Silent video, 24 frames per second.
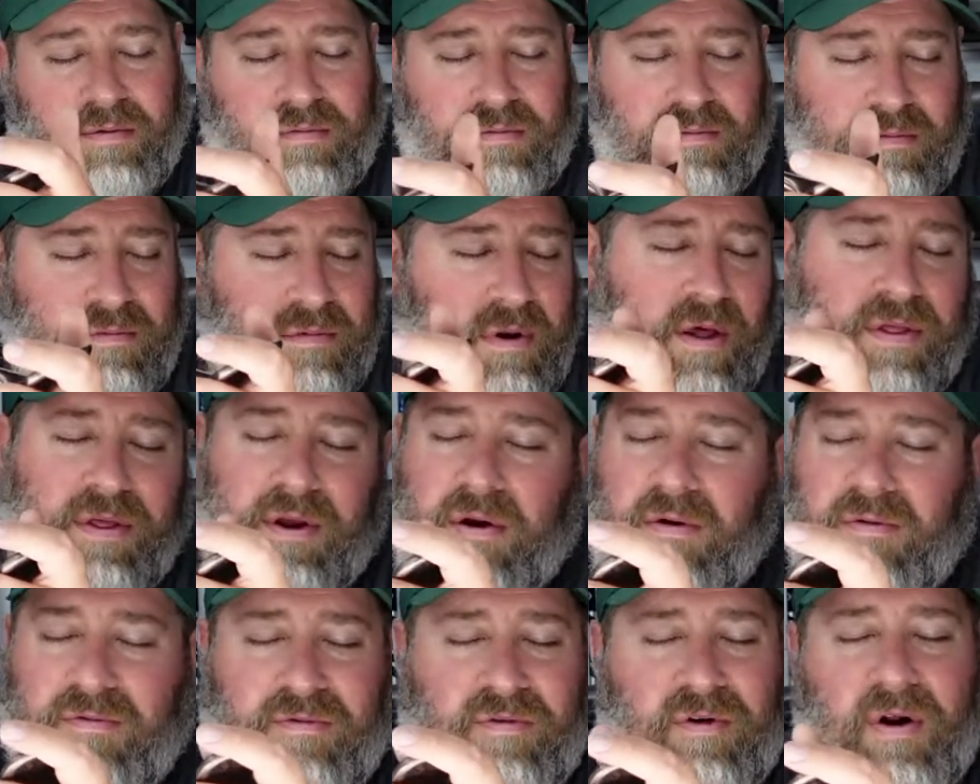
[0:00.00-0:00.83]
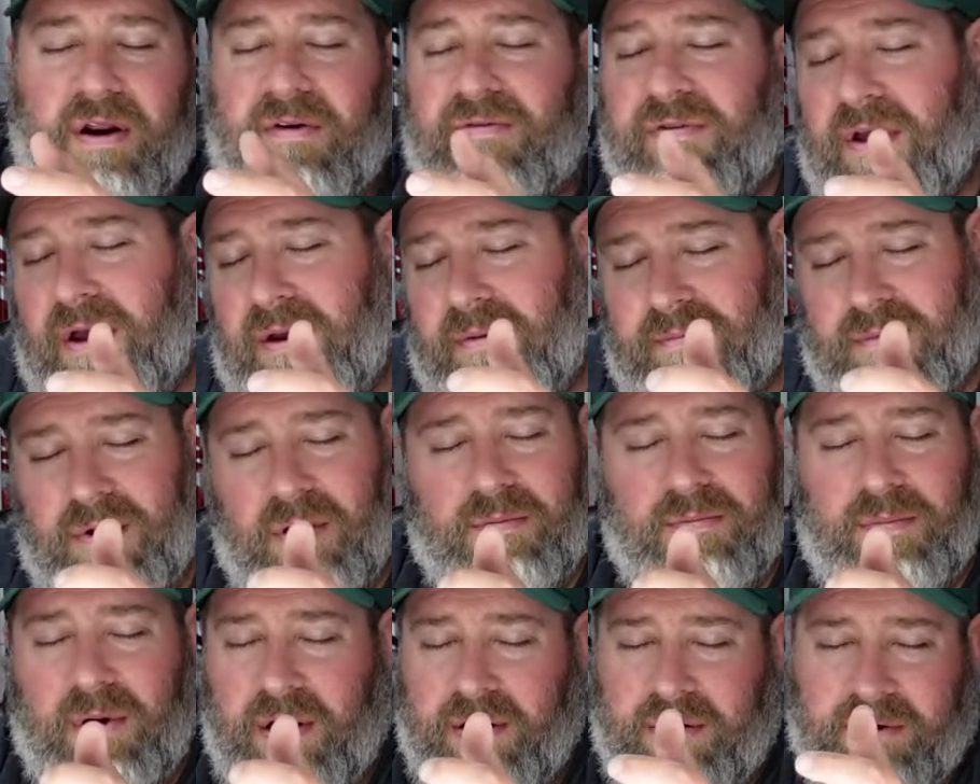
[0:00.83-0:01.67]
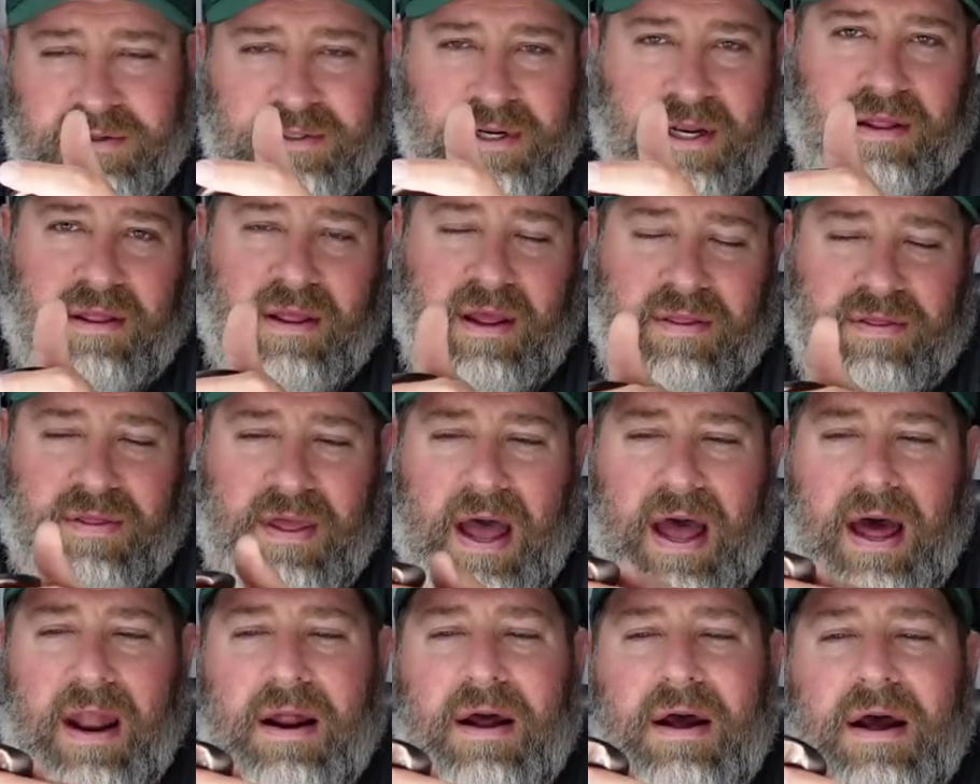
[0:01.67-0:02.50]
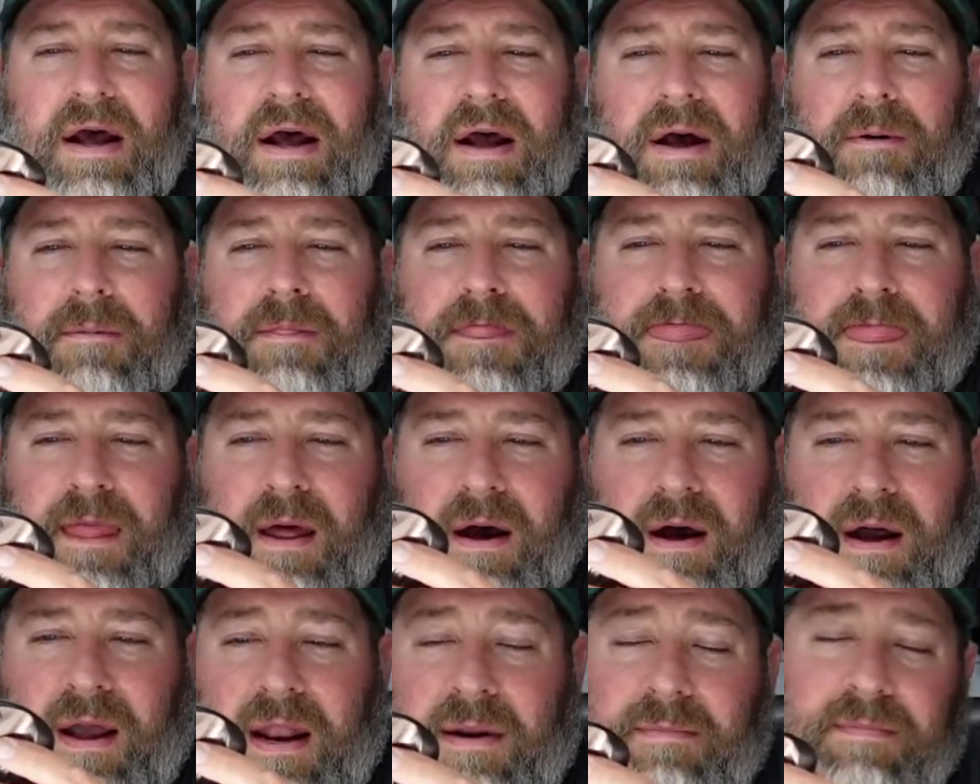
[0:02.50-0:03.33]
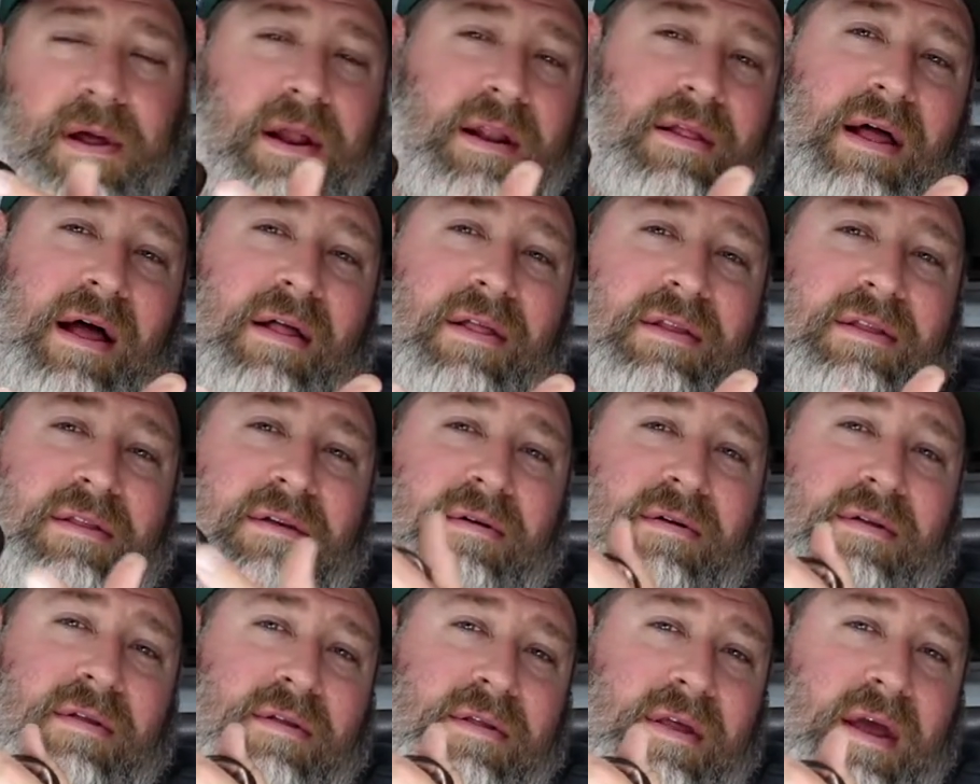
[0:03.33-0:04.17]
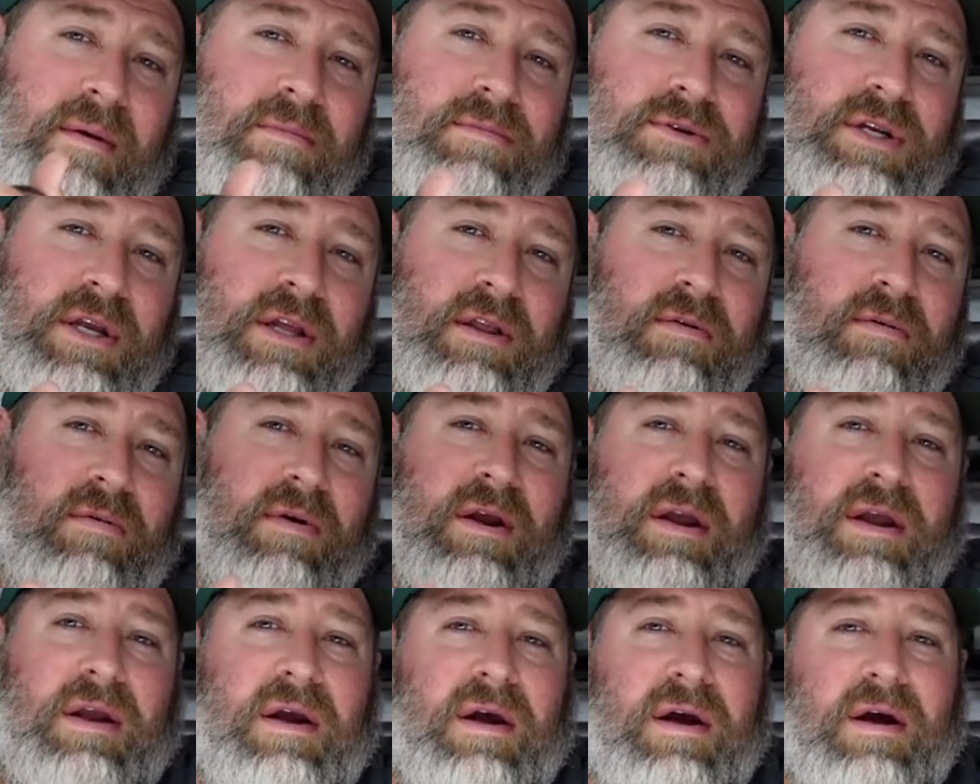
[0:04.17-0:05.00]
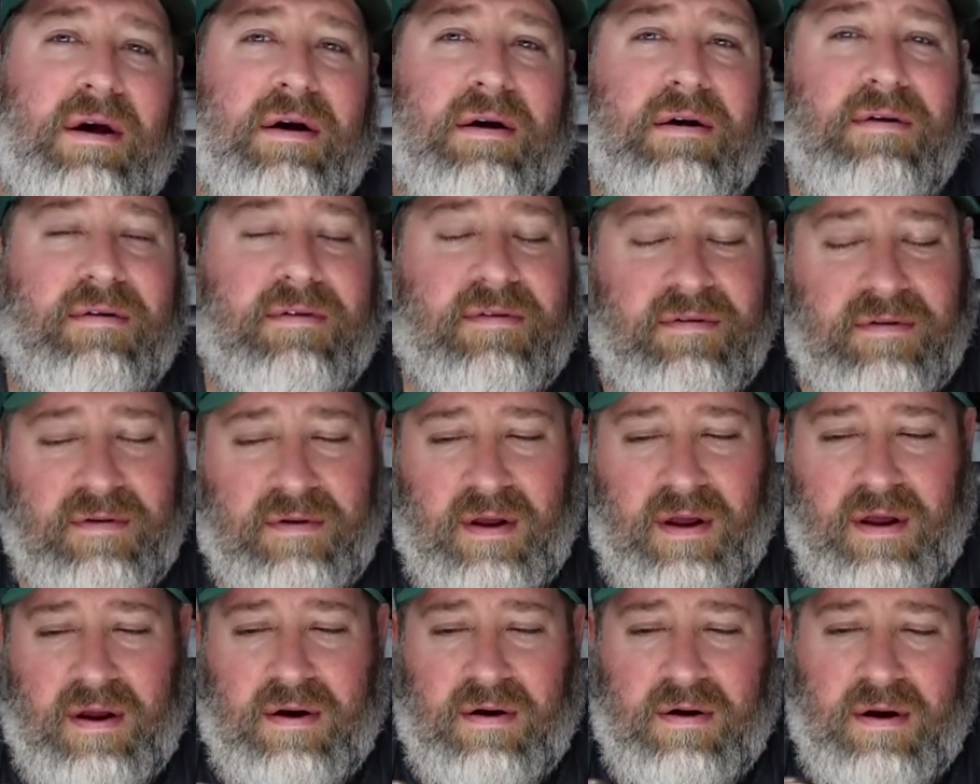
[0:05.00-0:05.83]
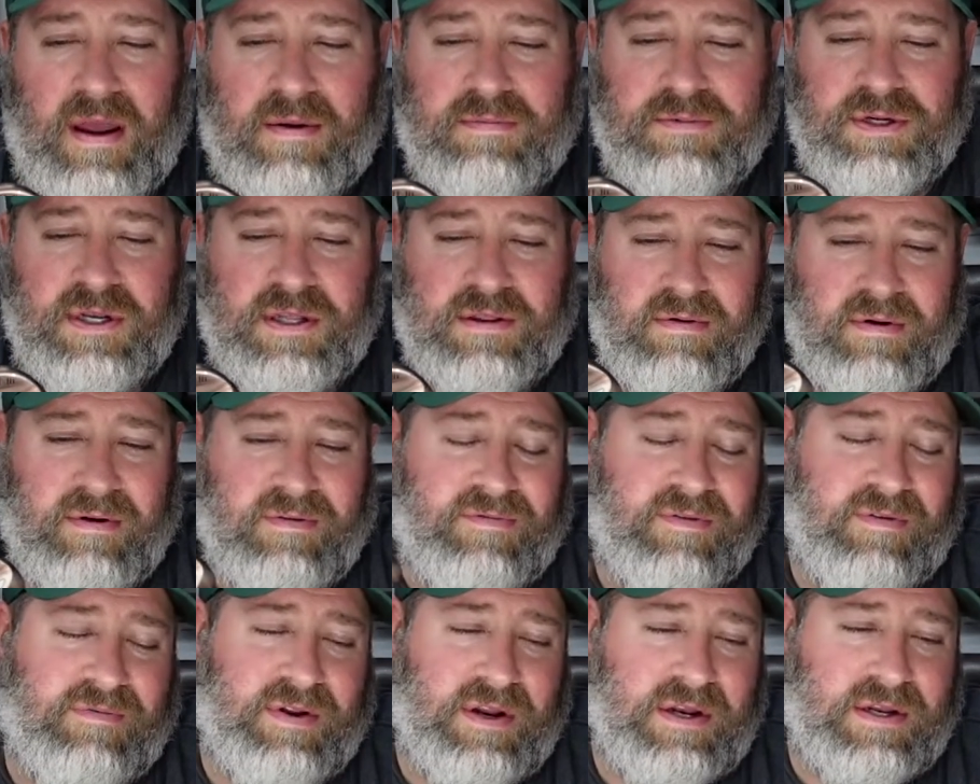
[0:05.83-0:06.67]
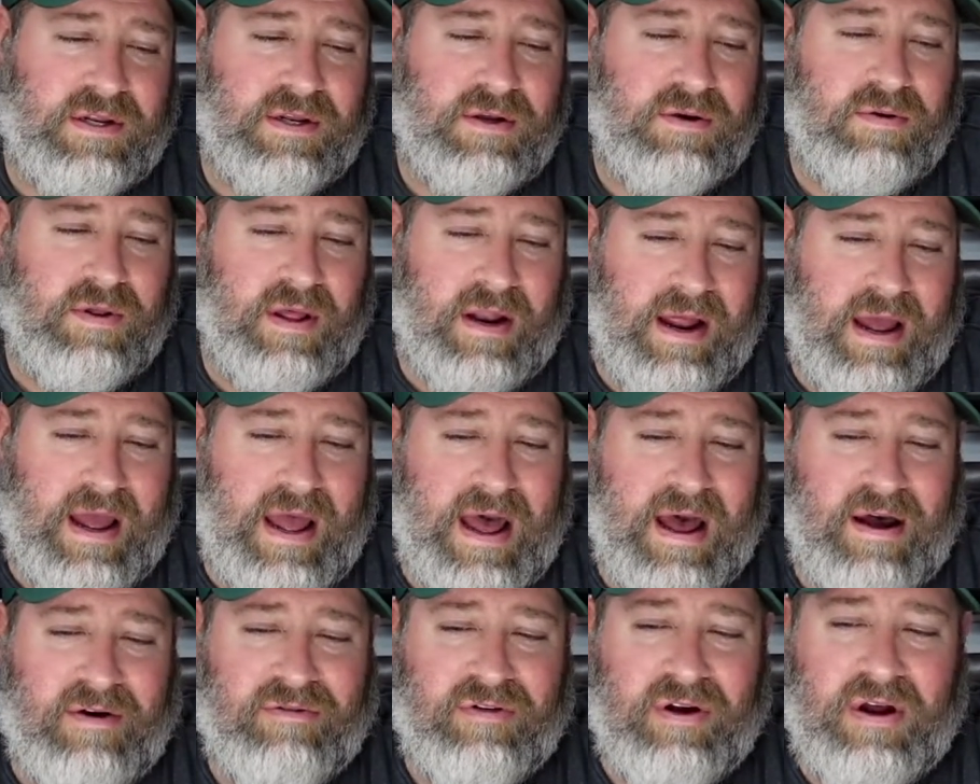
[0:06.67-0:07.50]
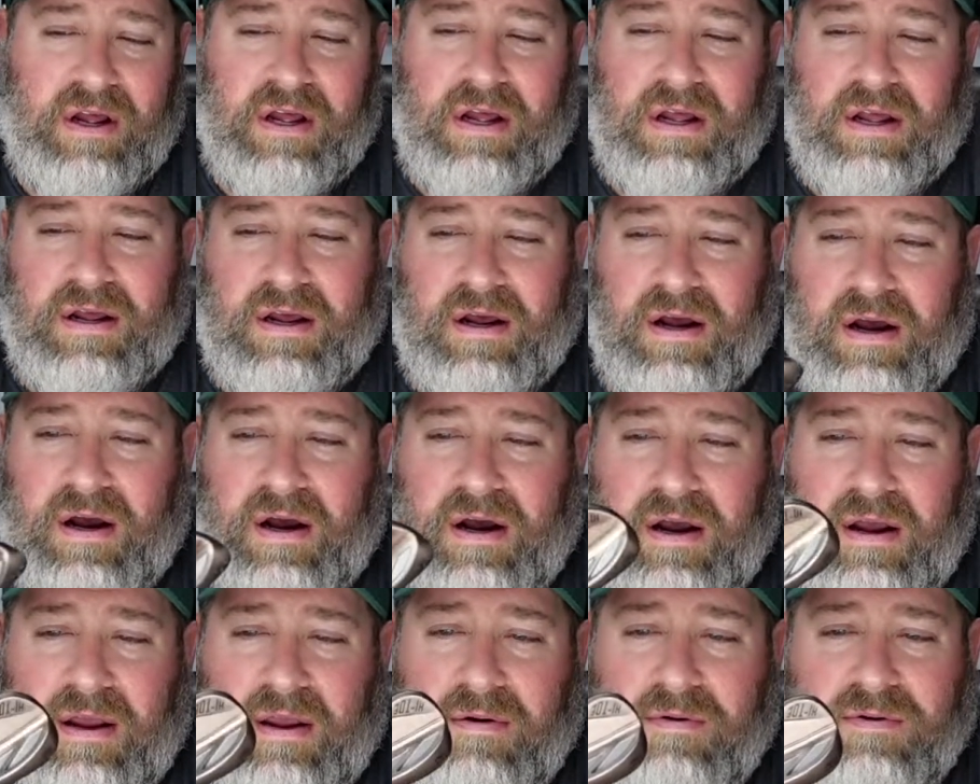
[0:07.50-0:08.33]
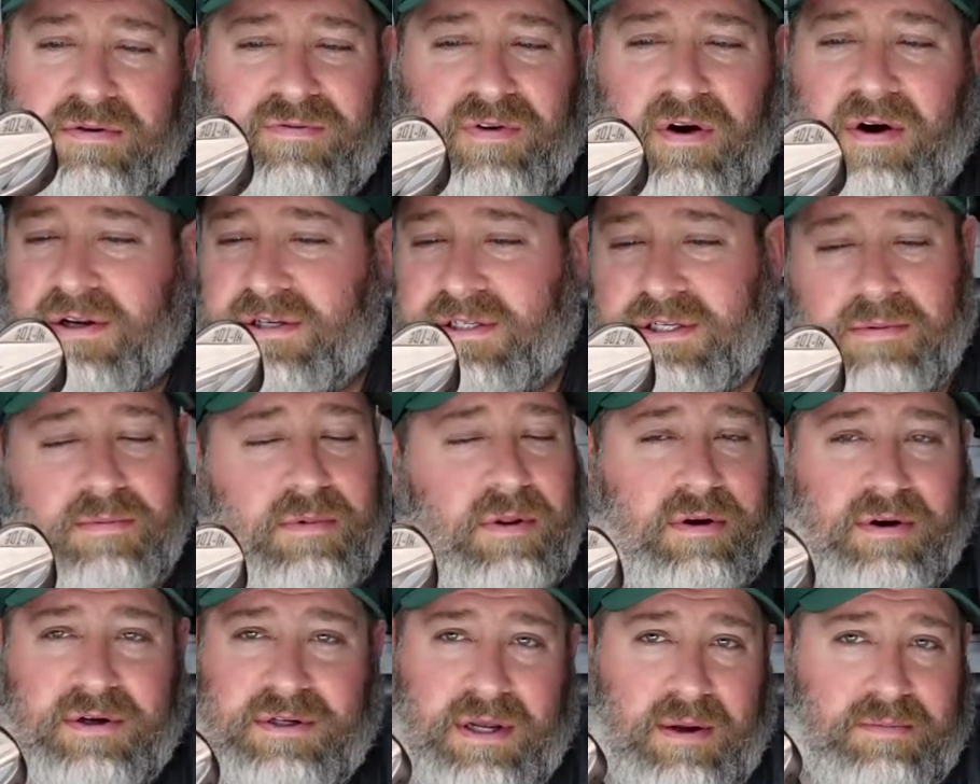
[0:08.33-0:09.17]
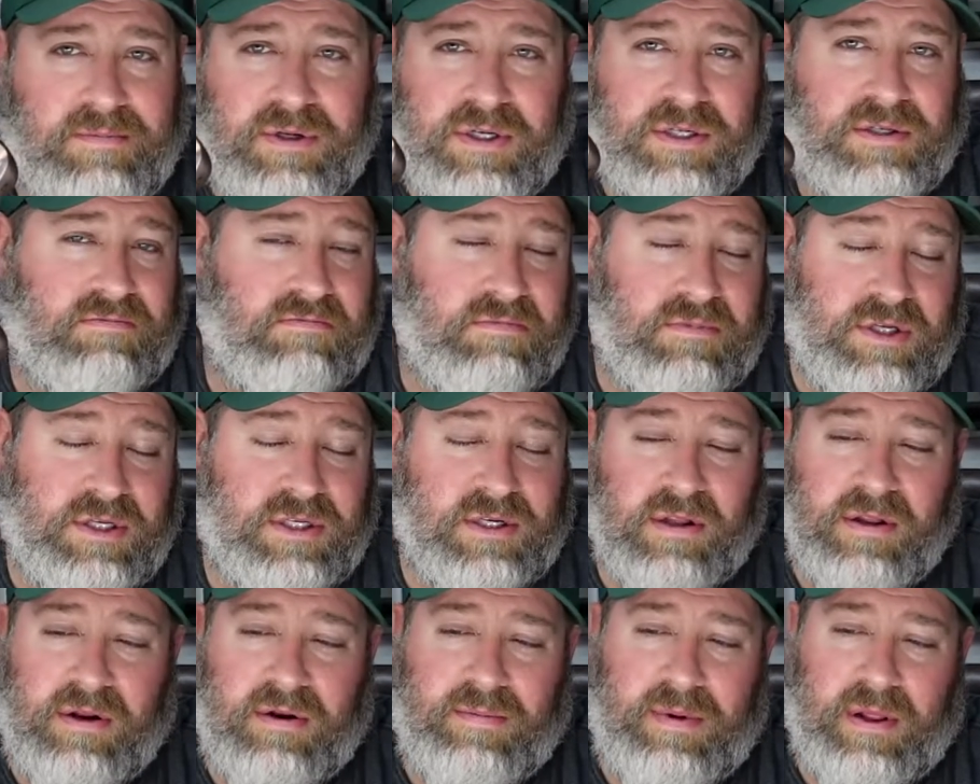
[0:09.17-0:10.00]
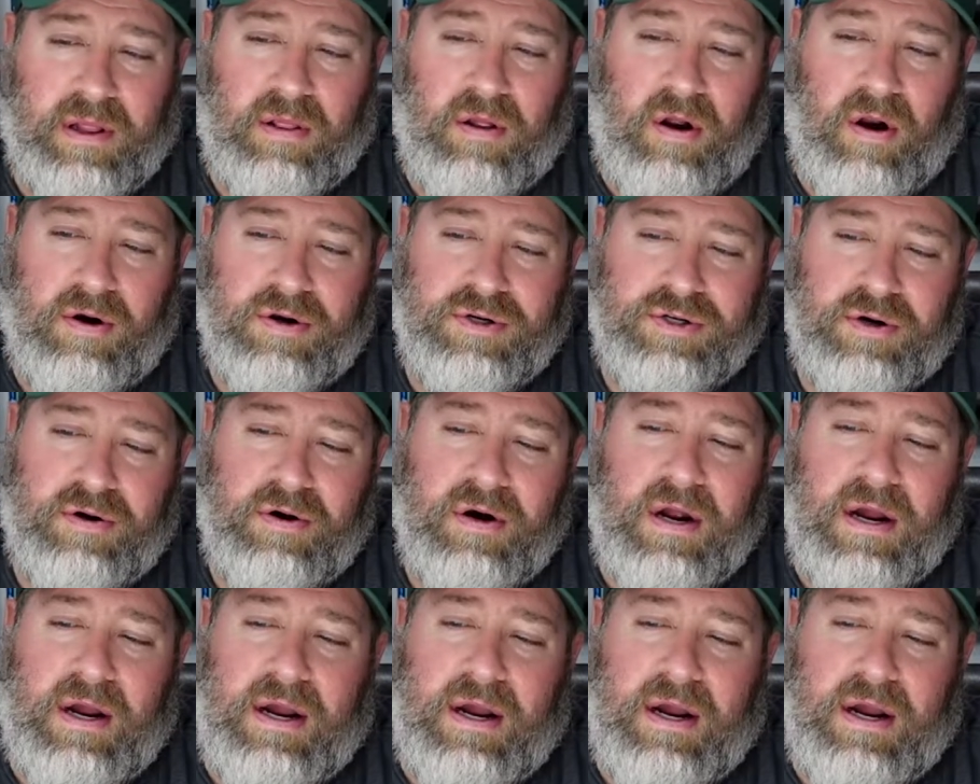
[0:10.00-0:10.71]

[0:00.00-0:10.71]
nothing in front of them, no bunkers, anything like that. And it played a lot like the MG3 MG3 52 that I have. It was very similar, except just a little bit larger.